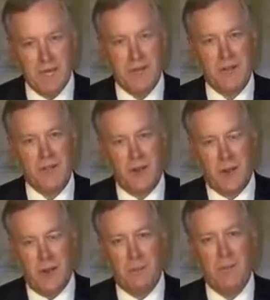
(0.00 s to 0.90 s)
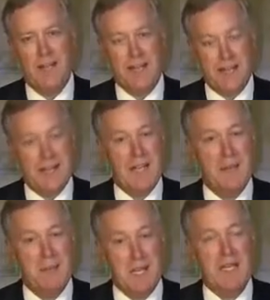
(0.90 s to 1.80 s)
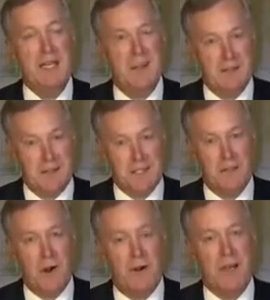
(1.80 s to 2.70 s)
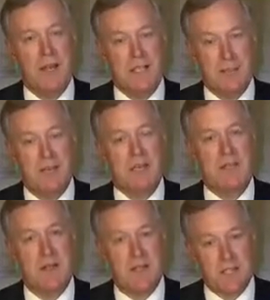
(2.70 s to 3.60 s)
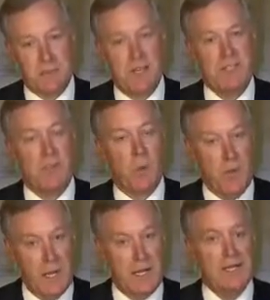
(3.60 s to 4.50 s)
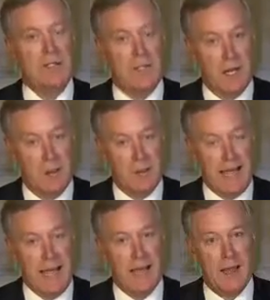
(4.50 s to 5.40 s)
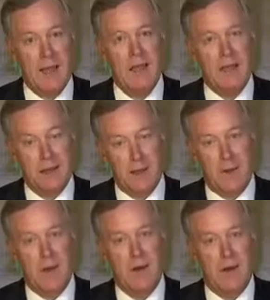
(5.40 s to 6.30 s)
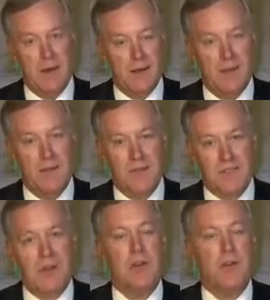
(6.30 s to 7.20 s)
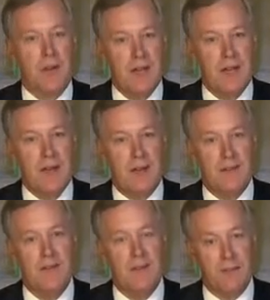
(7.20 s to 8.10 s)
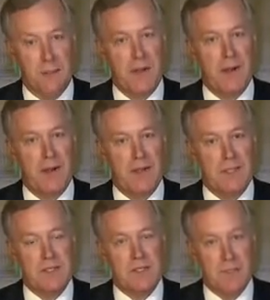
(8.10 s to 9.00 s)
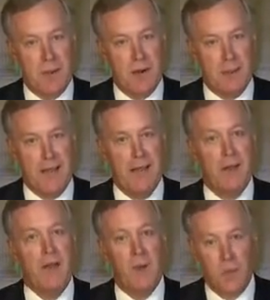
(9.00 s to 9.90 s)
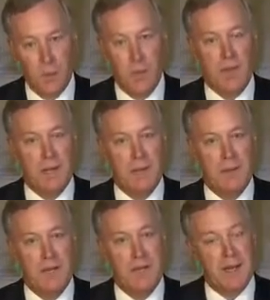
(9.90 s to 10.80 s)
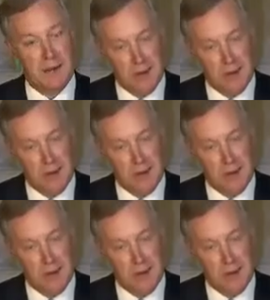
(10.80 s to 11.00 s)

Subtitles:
Boehner's call, but indeed many of us have already expressed a willingness to come back. You know, the security of Americans is paramount. We're willing to be here.